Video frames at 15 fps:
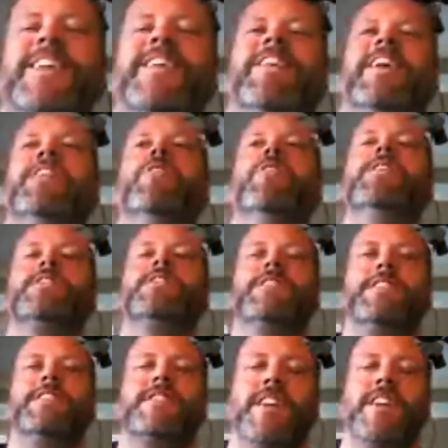know, I know.
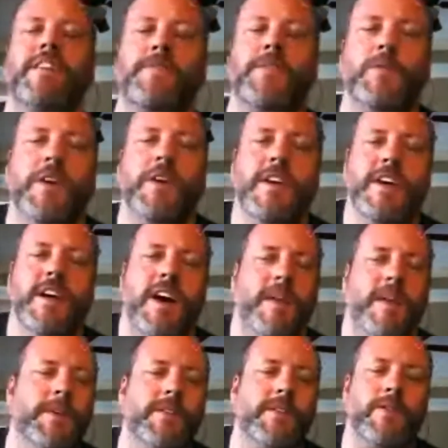It's it's tough though.
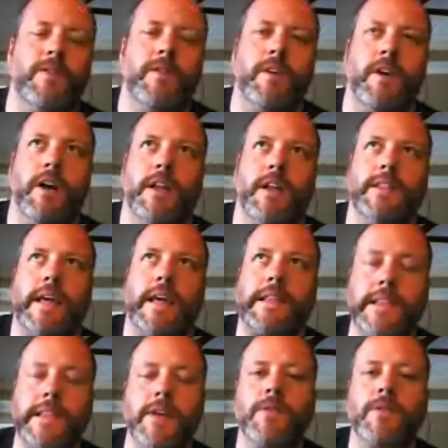I mean,
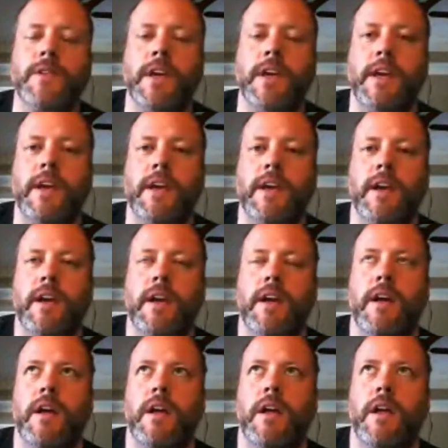like literally,
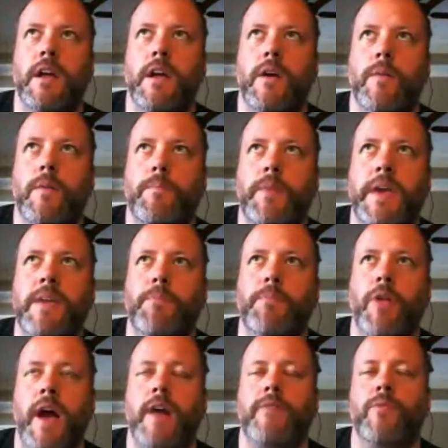
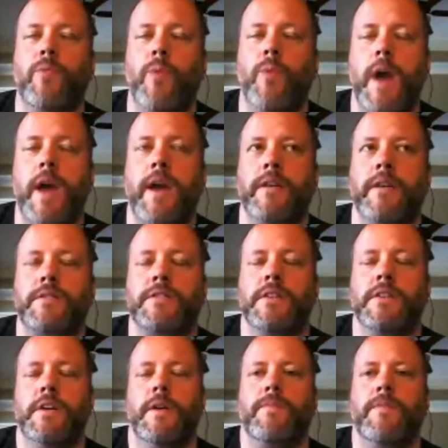people have ways
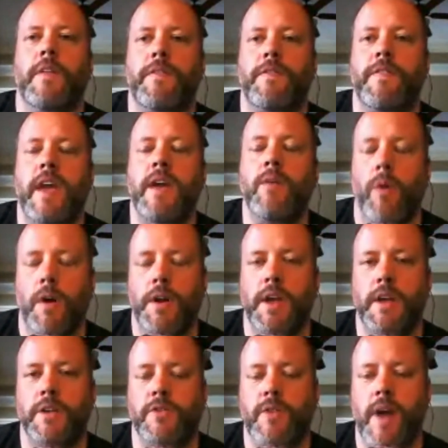that they want to
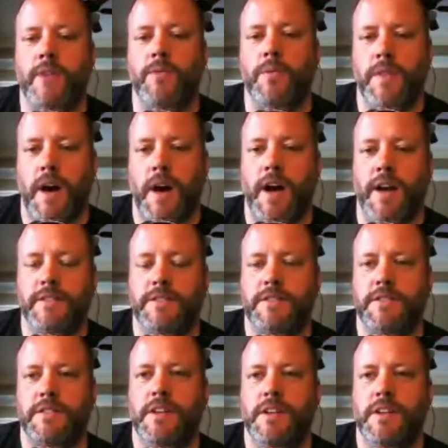interact with us.